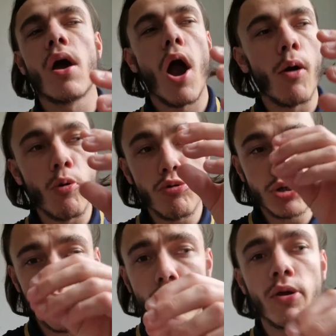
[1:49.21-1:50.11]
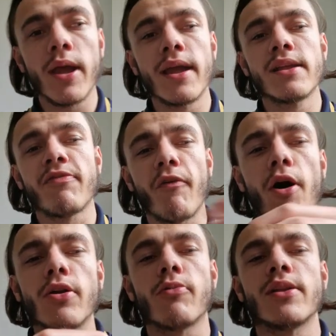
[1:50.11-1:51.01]
I will show you his
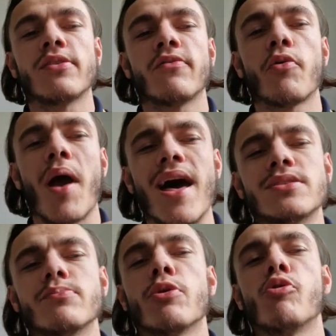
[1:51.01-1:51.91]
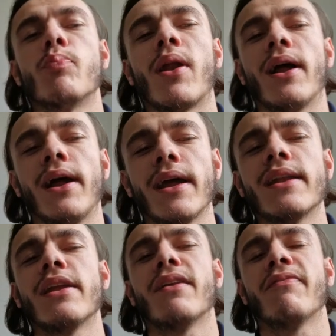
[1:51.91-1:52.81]
final interview as a Millwall player
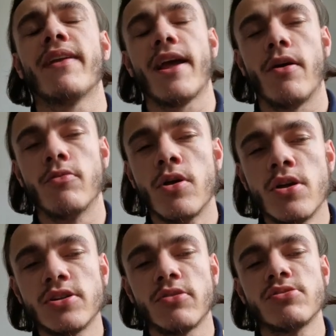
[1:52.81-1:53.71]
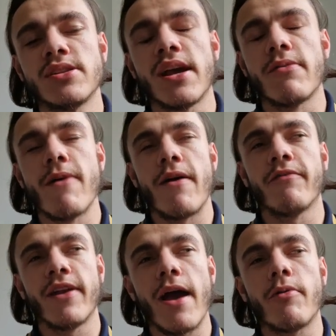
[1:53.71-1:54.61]
in this video, so stick around
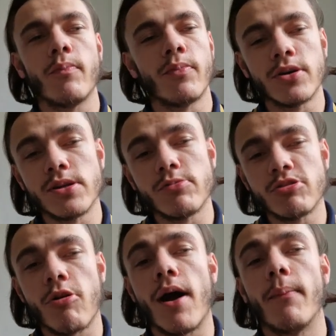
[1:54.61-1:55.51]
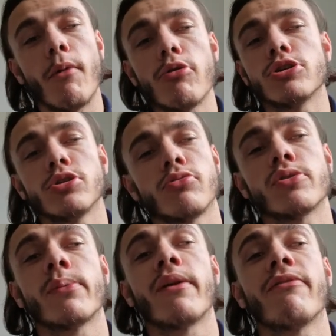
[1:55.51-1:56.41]
for that one because it was quite emotional,
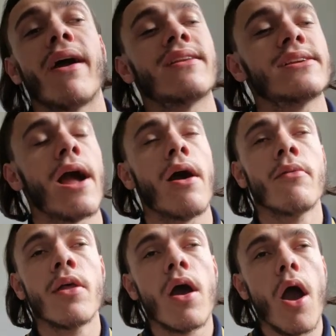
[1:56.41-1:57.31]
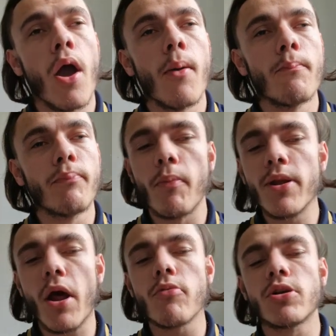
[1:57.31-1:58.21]
to be fair to you. But we
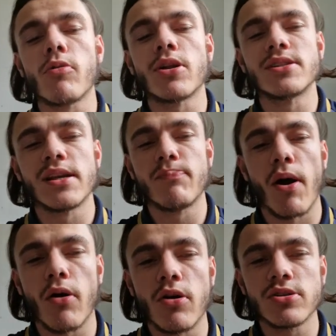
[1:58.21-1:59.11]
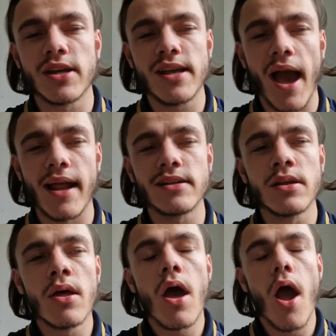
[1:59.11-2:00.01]
know the quality Barkowski had.
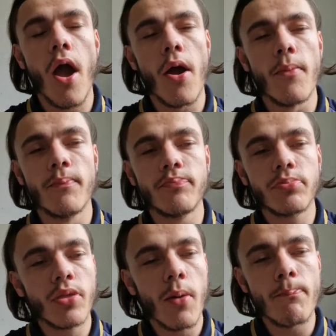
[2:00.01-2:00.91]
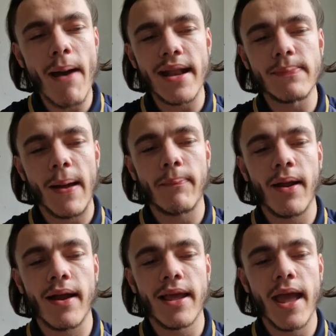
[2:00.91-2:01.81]
Back-to-back
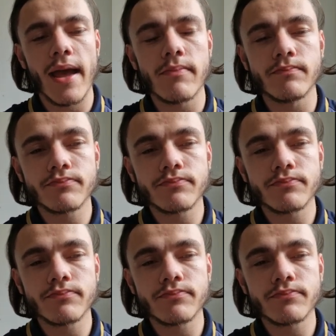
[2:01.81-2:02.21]
player of the year.